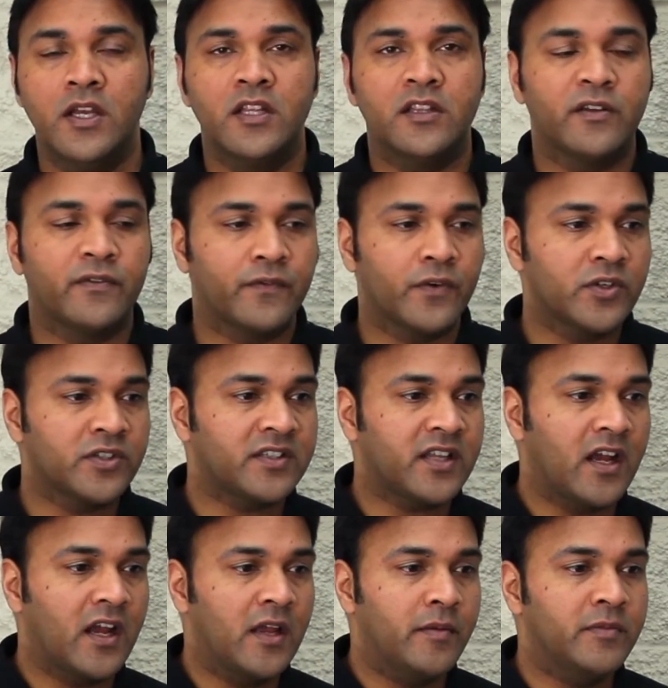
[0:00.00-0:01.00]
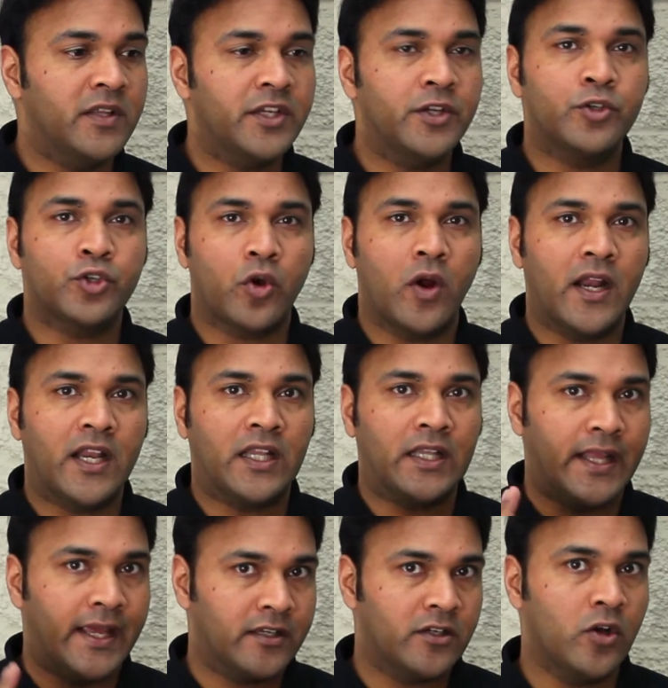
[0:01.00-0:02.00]
The first time that you try to
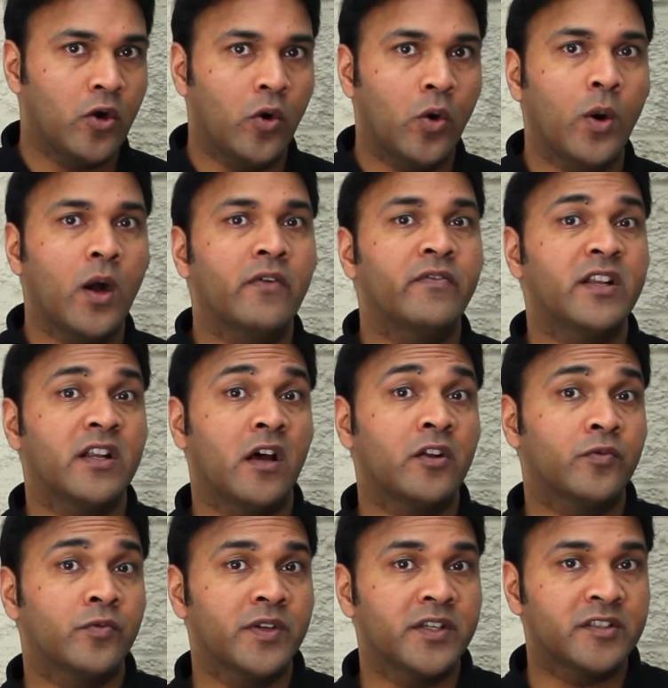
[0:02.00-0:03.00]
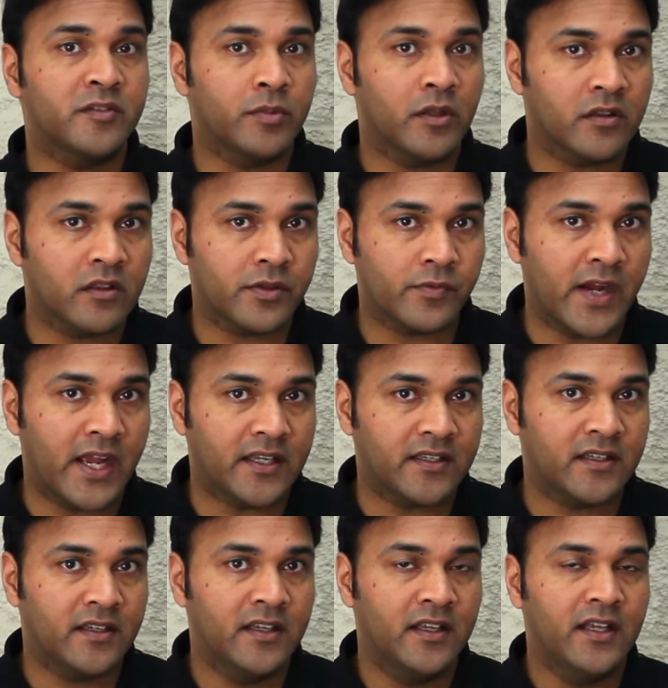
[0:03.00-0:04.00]
let go of an unreasonable threat,
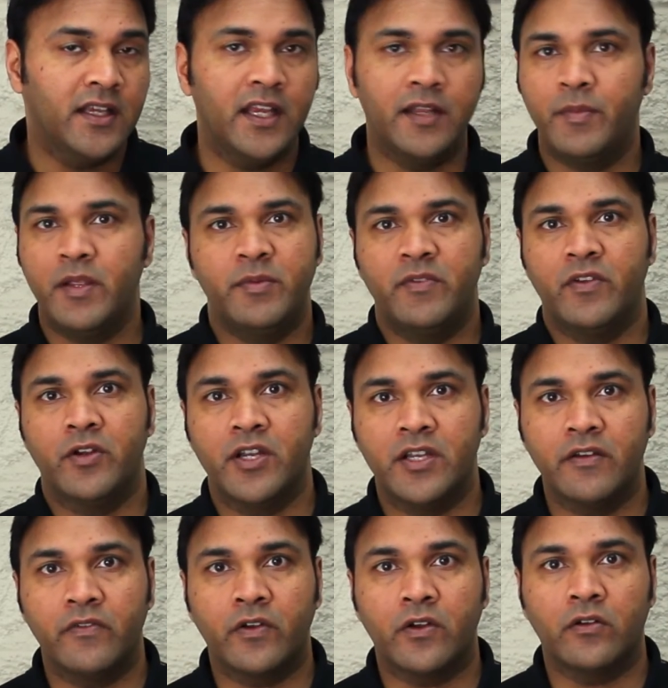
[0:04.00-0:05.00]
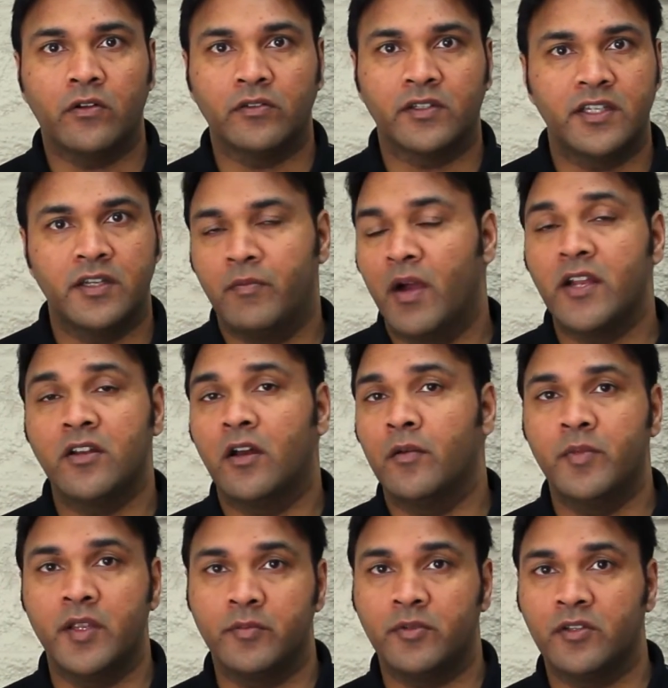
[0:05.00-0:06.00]
it may be very difficult and you might not
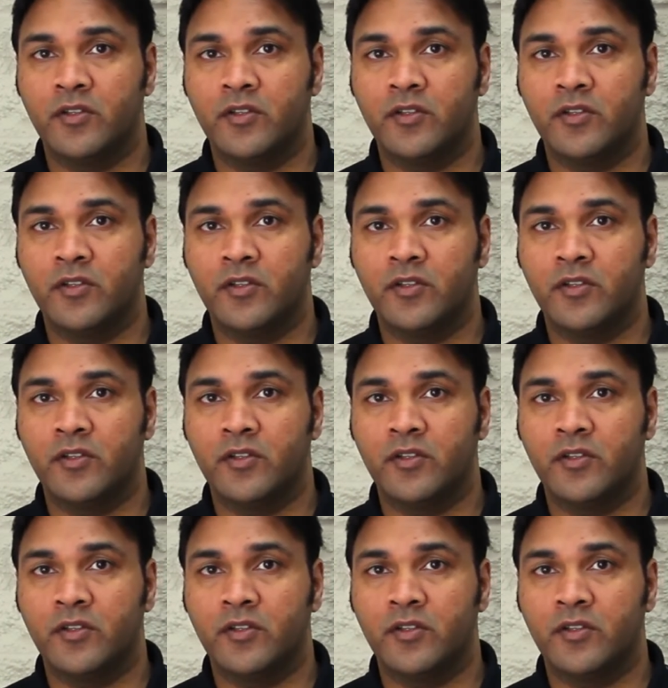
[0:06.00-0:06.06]
be able to